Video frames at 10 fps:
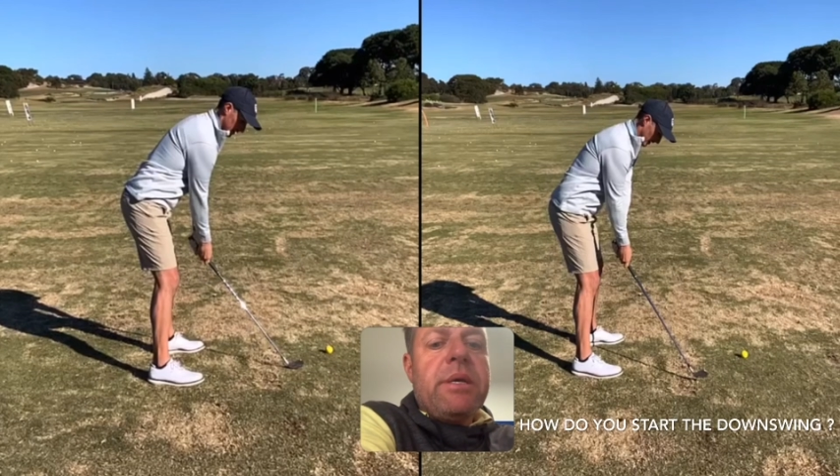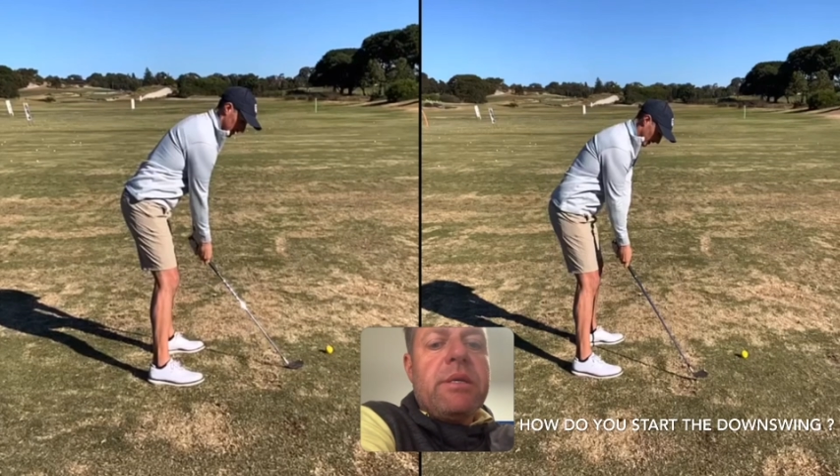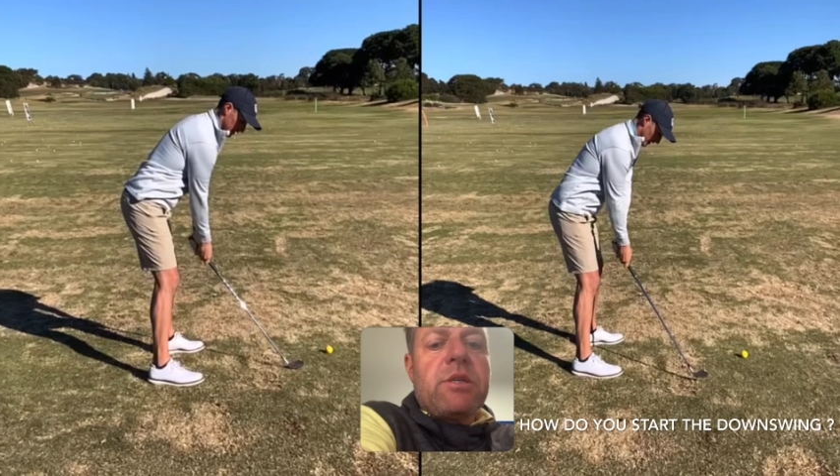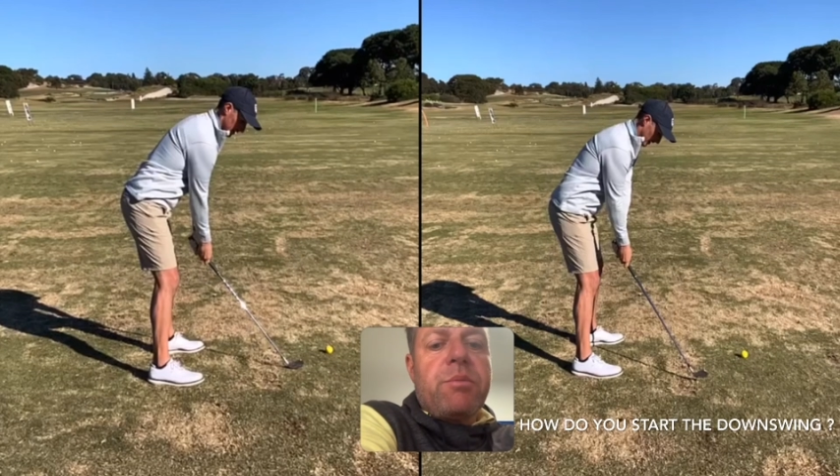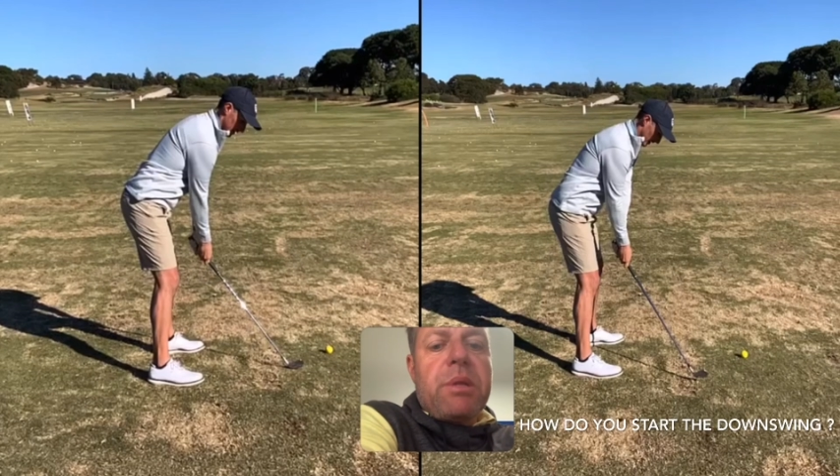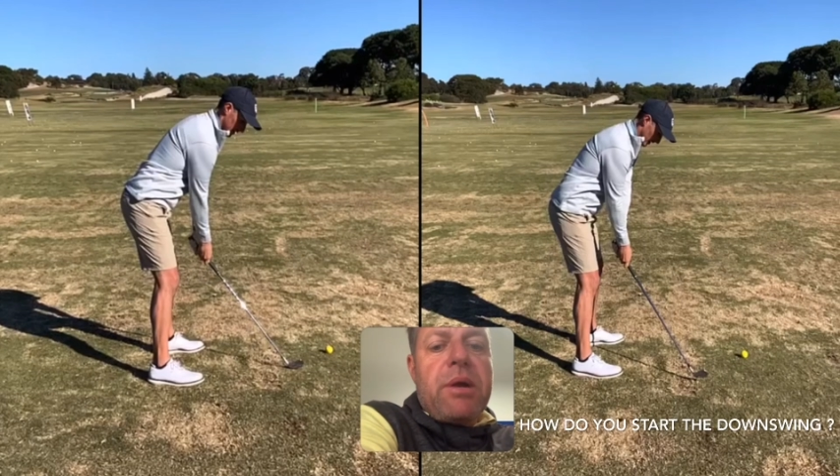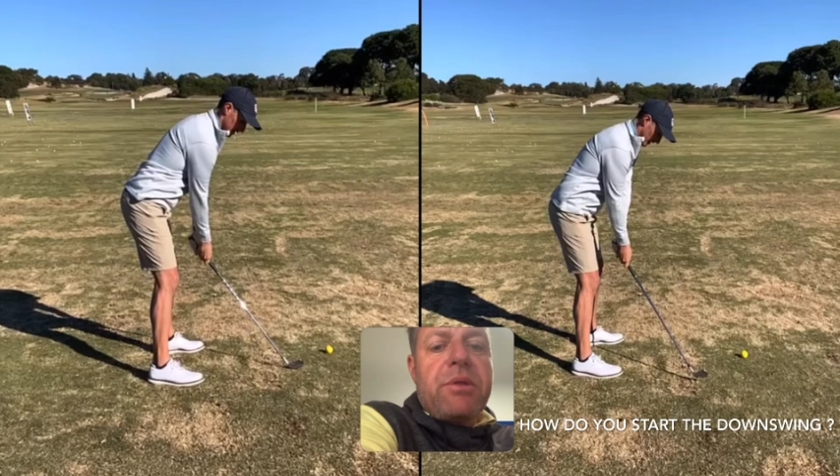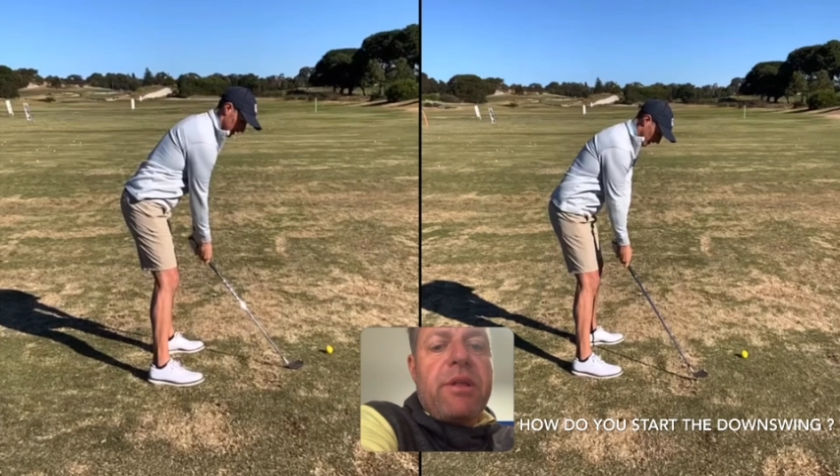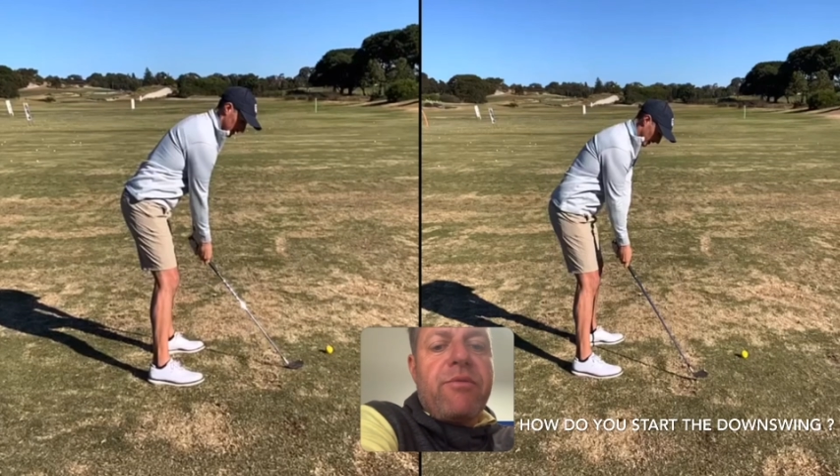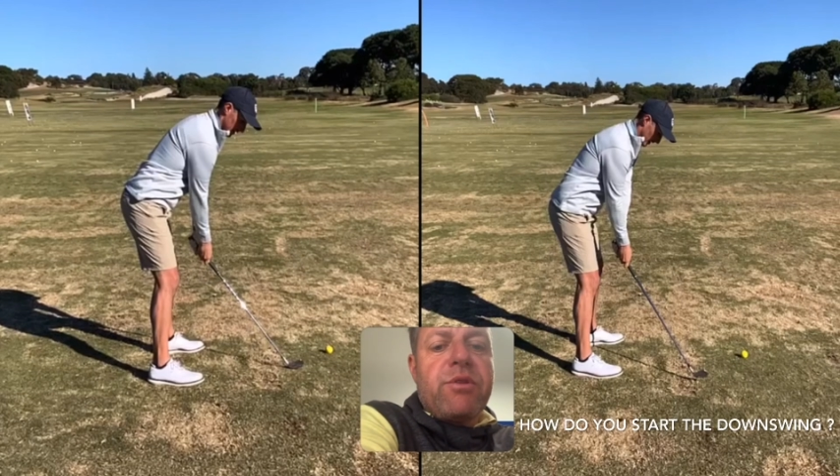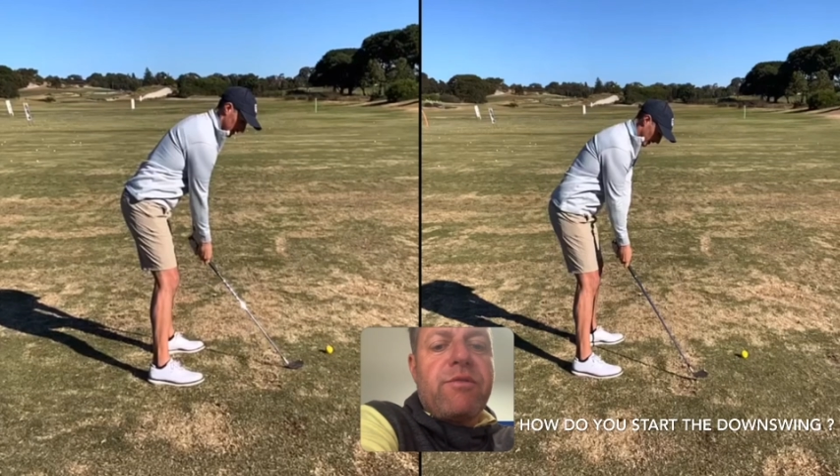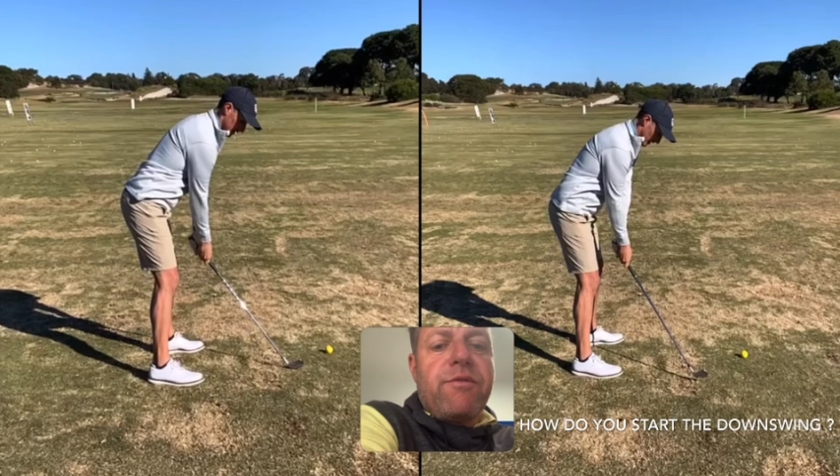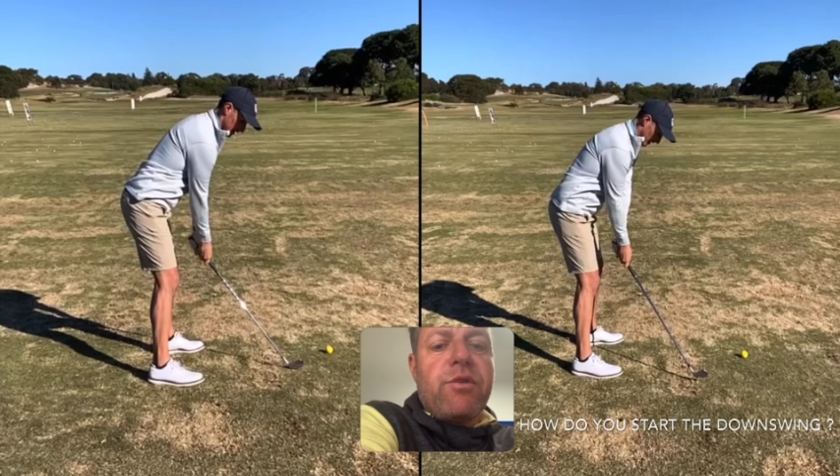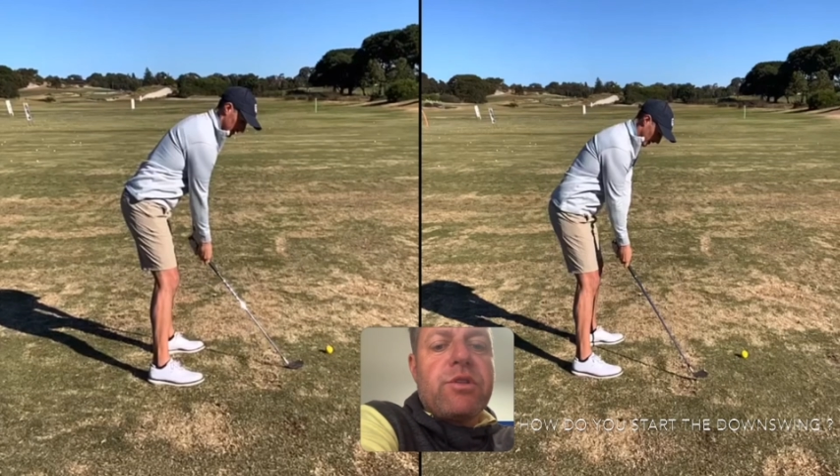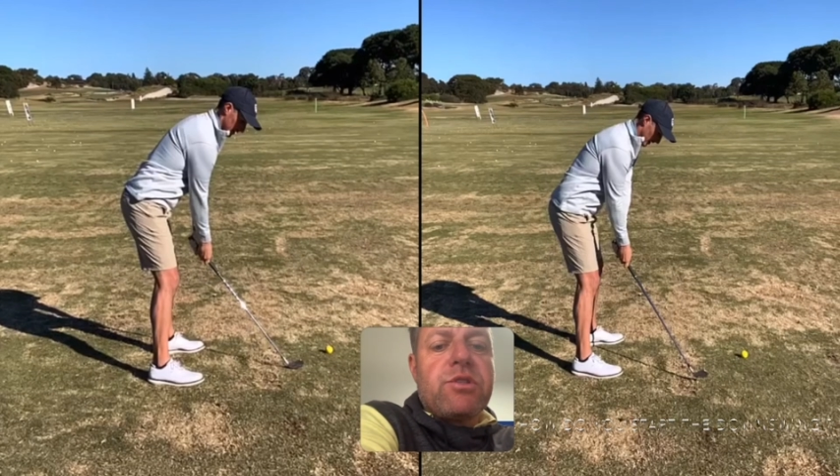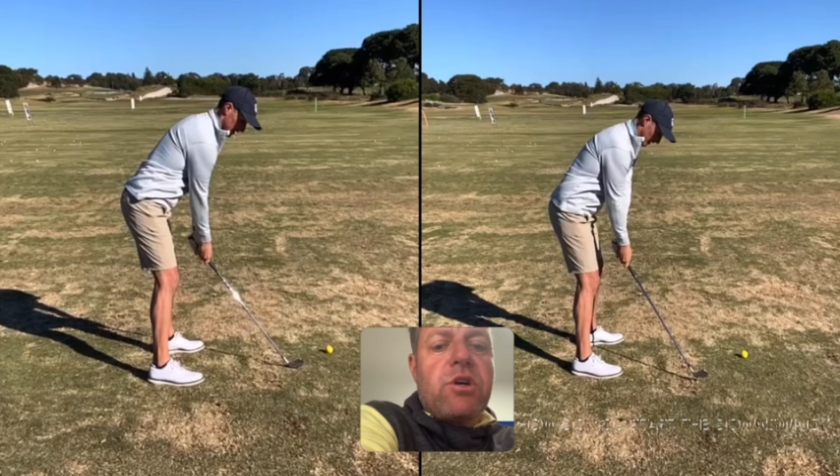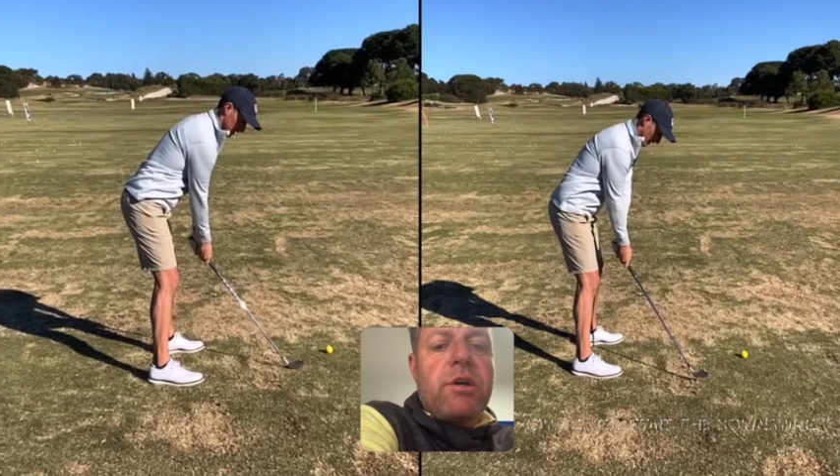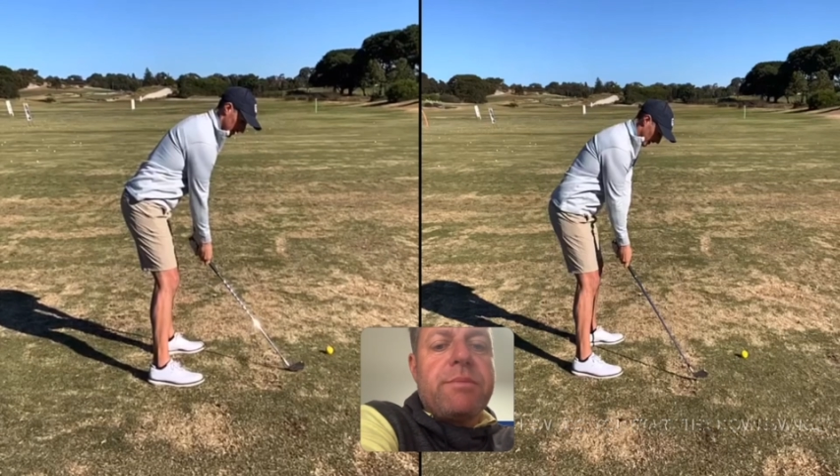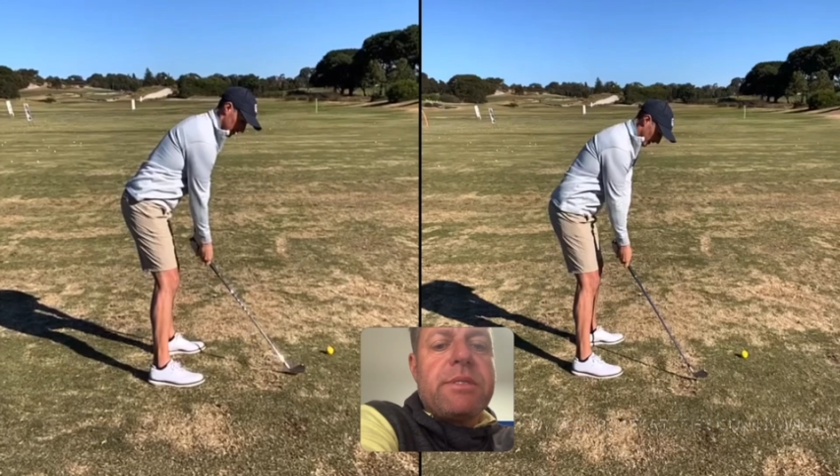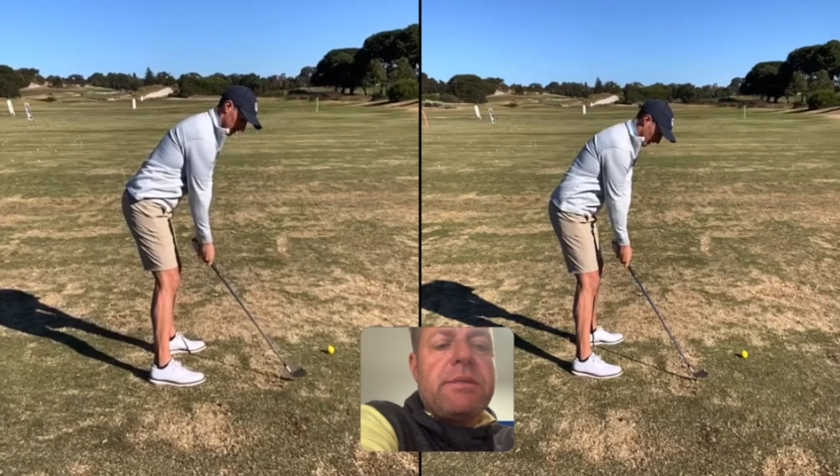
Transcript: So player on the left was first time